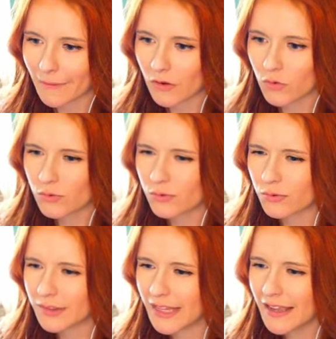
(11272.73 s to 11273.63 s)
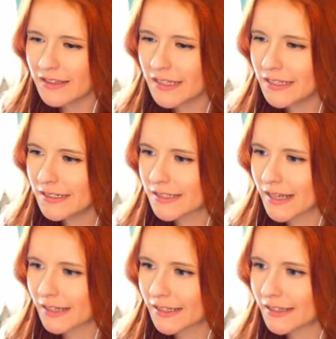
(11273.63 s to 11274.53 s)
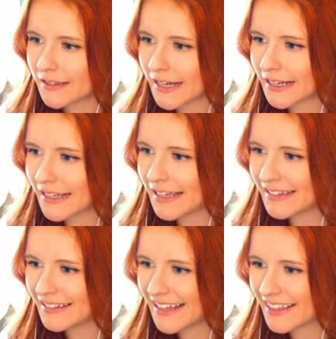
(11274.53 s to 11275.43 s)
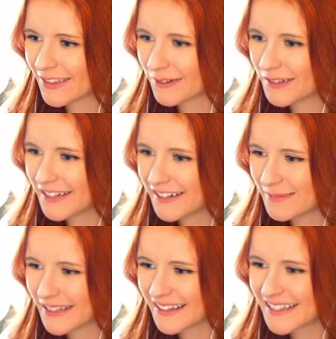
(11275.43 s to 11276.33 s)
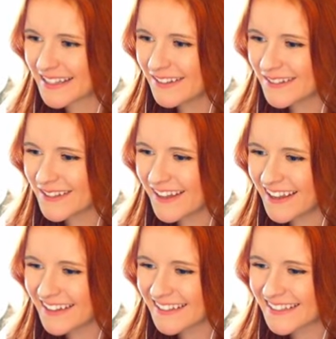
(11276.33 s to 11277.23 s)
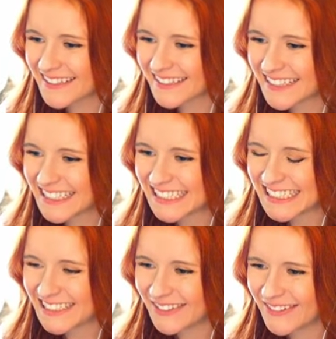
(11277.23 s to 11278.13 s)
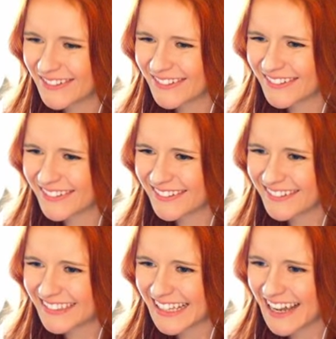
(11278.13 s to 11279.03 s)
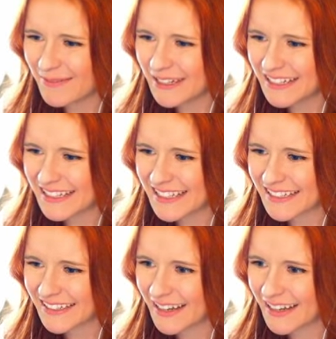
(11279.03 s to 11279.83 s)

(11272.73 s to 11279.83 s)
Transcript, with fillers: Ooh, that's kind of sucky that I can't get through here because of those logs. Oh, yeah, I'm gonna need to, I'm